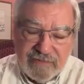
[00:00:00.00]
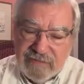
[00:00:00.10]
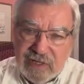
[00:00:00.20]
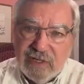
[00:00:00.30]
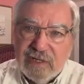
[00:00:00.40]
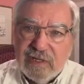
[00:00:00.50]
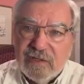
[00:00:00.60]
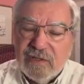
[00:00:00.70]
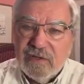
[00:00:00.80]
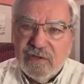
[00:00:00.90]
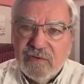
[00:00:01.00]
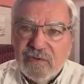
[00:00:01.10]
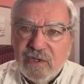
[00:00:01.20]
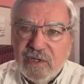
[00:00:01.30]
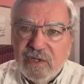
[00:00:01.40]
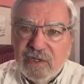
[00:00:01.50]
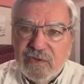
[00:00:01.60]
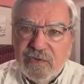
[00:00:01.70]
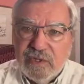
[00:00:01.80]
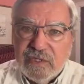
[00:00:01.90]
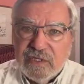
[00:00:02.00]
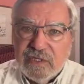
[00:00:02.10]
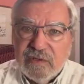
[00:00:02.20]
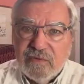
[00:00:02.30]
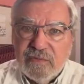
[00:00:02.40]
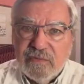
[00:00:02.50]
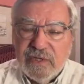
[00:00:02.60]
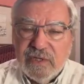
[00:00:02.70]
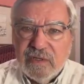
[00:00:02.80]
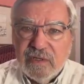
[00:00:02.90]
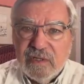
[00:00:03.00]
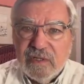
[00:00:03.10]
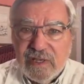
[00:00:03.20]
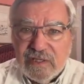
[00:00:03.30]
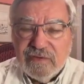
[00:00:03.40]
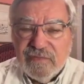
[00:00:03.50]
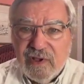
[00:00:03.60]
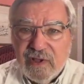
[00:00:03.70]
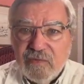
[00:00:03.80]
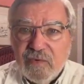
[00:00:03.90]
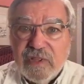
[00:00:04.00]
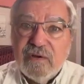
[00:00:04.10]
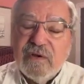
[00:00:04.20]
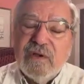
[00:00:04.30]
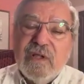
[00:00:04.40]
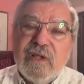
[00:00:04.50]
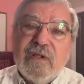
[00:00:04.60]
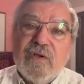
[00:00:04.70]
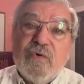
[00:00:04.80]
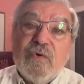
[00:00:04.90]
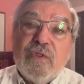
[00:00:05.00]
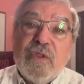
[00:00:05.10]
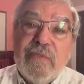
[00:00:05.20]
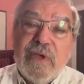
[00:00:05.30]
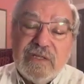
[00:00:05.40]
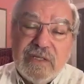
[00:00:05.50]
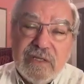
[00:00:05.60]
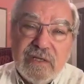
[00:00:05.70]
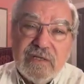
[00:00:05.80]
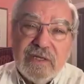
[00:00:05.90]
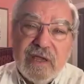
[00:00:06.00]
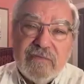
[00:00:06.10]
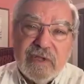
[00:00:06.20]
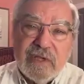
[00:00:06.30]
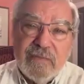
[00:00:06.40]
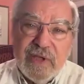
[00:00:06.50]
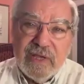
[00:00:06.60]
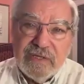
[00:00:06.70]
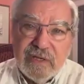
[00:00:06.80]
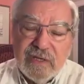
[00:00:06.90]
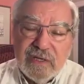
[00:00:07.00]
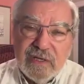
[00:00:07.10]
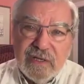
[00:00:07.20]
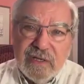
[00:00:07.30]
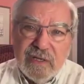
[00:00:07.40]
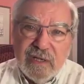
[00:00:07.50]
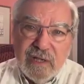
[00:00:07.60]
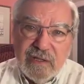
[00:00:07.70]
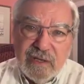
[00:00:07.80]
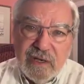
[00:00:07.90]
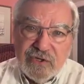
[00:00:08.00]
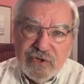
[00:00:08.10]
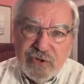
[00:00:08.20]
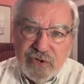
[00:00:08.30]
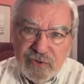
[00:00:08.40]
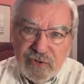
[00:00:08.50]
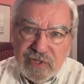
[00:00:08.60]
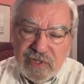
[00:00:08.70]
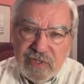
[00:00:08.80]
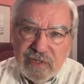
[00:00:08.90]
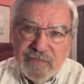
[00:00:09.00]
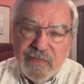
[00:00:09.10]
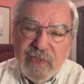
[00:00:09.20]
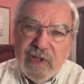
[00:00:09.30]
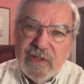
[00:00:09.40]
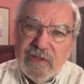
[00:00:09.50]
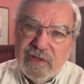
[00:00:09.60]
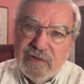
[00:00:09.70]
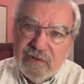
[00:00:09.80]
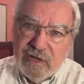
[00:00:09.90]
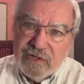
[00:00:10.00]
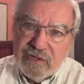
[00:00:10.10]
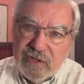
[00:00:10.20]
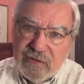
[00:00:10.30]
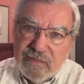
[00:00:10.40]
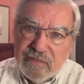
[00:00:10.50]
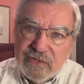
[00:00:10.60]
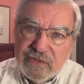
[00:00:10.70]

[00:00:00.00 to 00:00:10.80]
definitely continue to exist and will be intensified, whether the Palestinians have the capacity and the national unity and the international